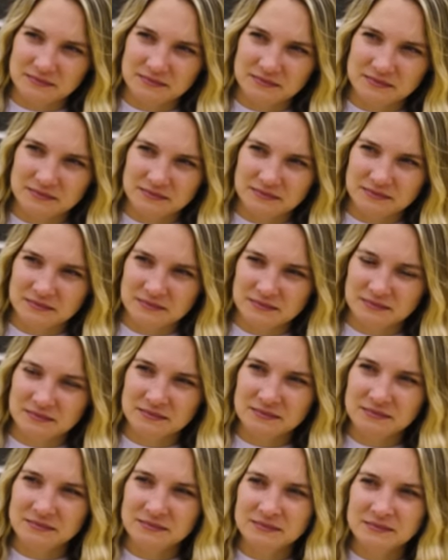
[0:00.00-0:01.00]

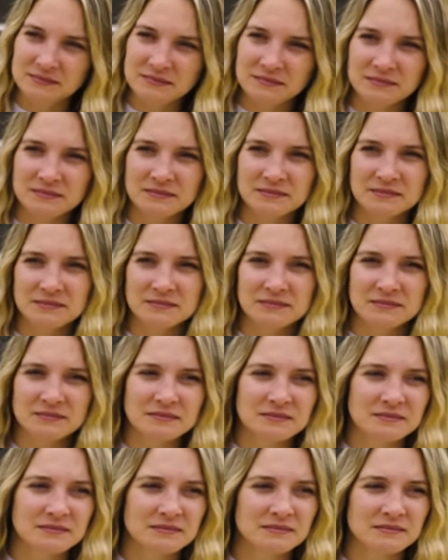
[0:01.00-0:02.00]

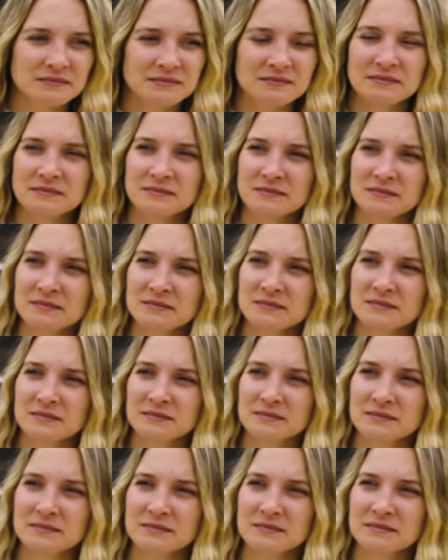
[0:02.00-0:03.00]

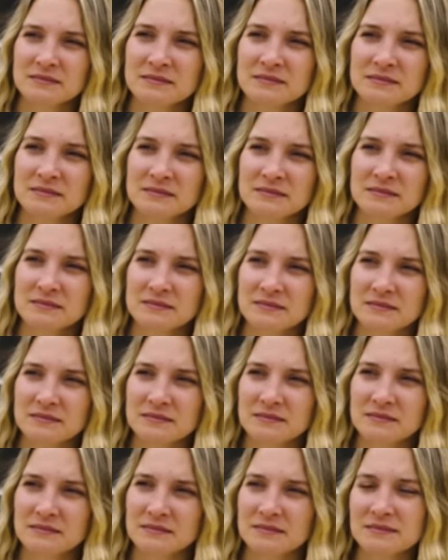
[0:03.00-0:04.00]

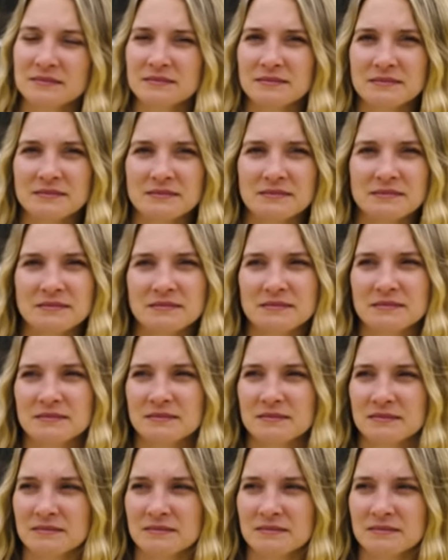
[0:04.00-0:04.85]
[no speech]